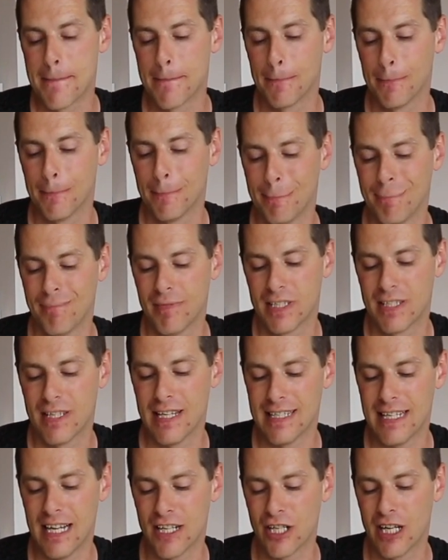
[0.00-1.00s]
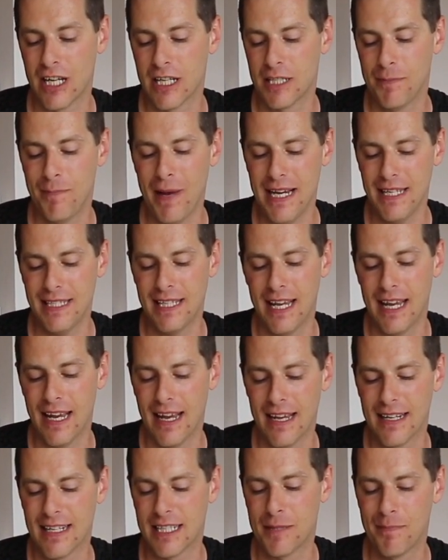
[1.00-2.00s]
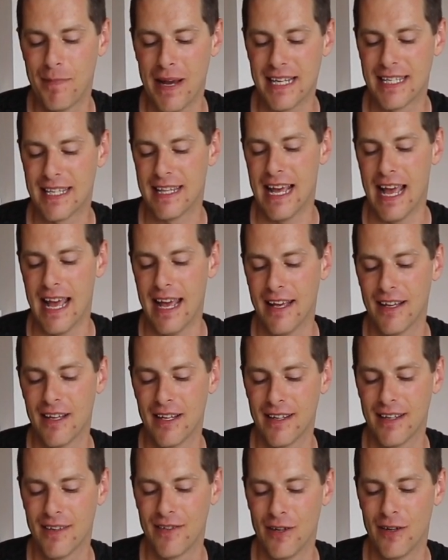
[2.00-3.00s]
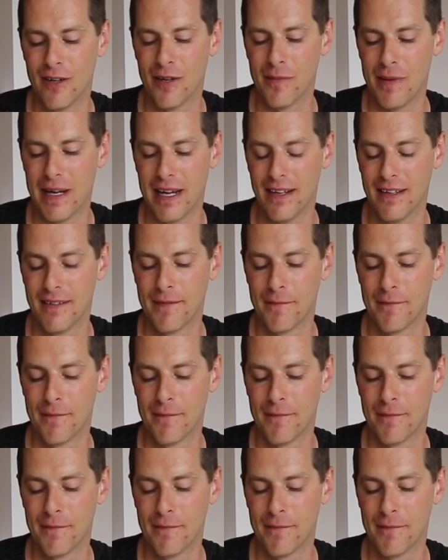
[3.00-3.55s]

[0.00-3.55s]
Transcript: Mm-hmm. So there's actually a space here and a space there, if you know what I mean.